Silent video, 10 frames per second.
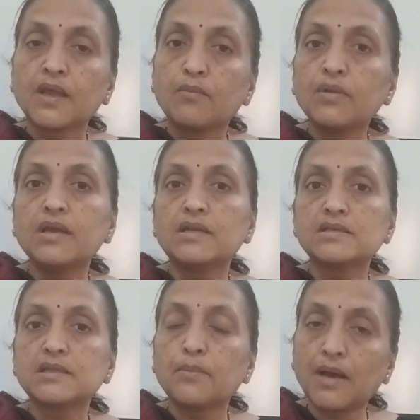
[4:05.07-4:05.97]

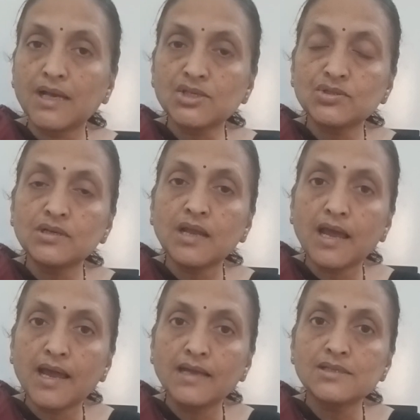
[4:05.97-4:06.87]
means the master
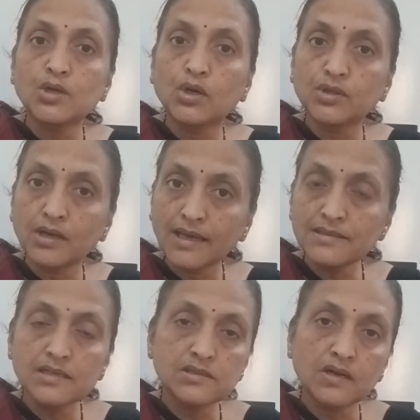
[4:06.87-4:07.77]
has
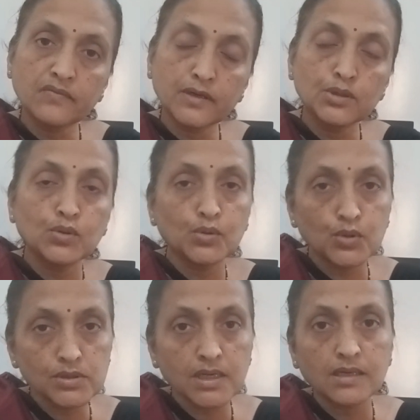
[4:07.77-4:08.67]
authorized the servant to
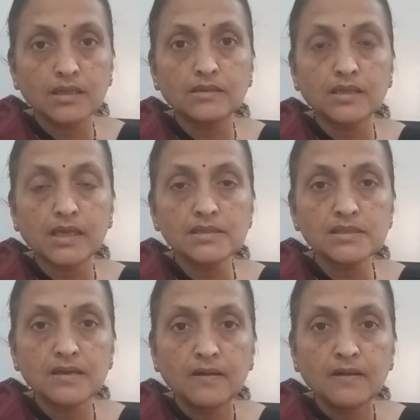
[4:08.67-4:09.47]
do certain things.